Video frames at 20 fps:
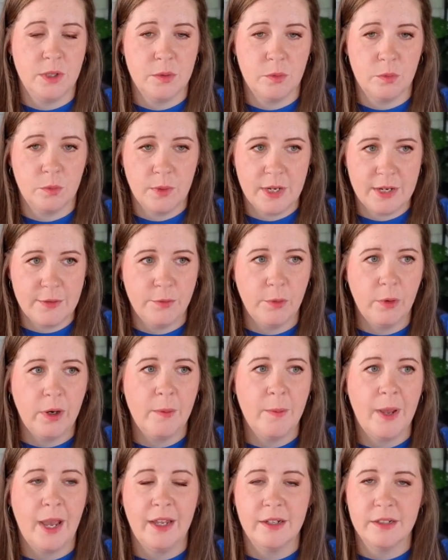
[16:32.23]

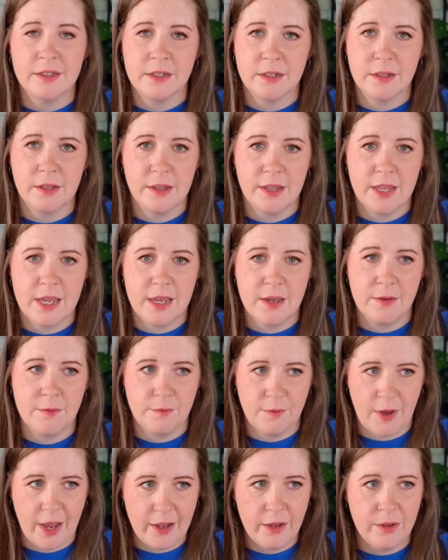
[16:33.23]
reformat the
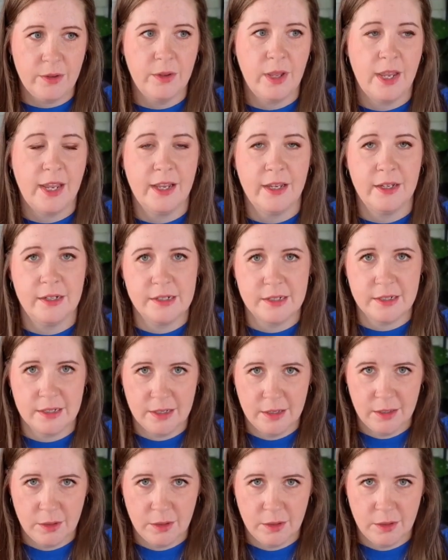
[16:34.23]
file and